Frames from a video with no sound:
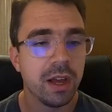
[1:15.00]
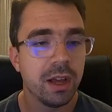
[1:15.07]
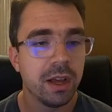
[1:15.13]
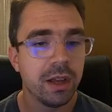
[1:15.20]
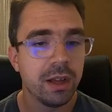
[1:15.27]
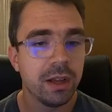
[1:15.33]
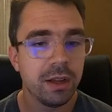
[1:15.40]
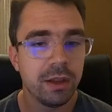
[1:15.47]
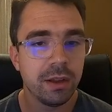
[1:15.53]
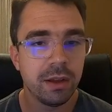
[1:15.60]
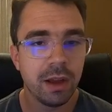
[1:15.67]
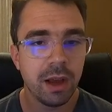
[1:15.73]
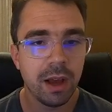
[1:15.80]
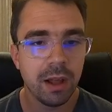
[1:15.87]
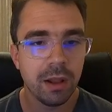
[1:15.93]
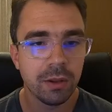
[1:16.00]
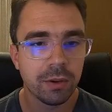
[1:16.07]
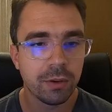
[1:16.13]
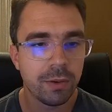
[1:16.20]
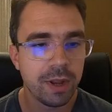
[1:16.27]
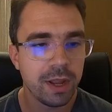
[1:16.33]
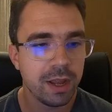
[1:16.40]
I'll
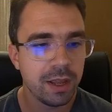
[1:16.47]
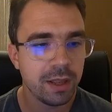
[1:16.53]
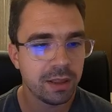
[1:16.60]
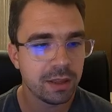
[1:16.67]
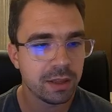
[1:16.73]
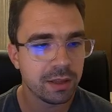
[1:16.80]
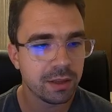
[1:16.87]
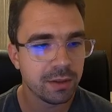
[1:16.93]
create